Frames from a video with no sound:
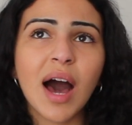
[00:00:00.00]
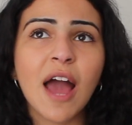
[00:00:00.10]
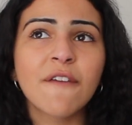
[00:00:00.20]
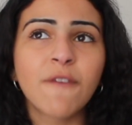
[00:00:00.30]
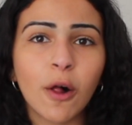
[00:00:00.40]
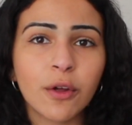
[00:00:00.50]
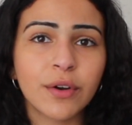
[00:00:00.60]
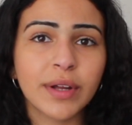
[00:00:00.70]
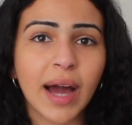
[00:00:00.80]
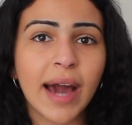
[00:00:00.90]
I
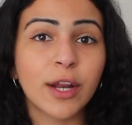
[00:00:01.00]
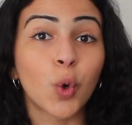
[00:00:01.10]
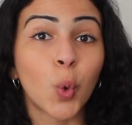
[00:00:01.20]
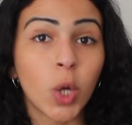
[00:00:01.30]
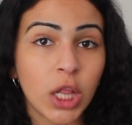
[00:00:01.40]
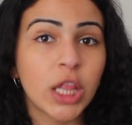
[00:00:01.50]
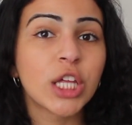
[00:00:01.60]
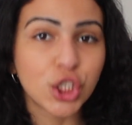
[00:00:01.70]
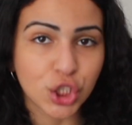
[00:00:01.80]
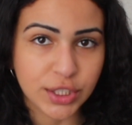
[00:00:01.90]
followed her guide
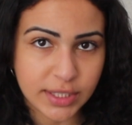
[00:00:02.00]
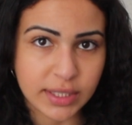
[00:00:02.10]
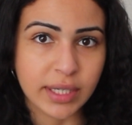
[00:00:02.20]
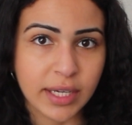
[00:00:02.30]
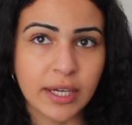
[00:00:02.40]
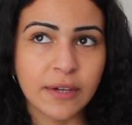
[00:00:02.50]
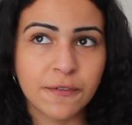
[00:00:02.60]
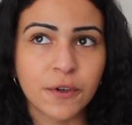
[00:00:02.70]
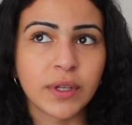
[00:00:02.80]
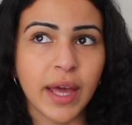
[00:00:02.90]
religiously
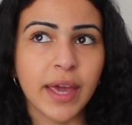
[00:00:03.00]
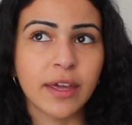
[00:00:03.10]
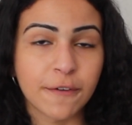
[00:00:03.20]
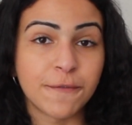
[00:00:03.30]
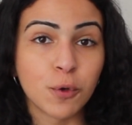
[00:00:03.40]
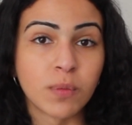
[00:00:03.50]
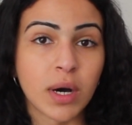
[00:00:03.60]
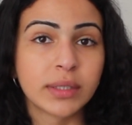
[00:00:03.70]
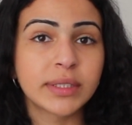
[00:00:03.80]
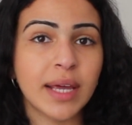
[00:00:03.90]
for like a few months,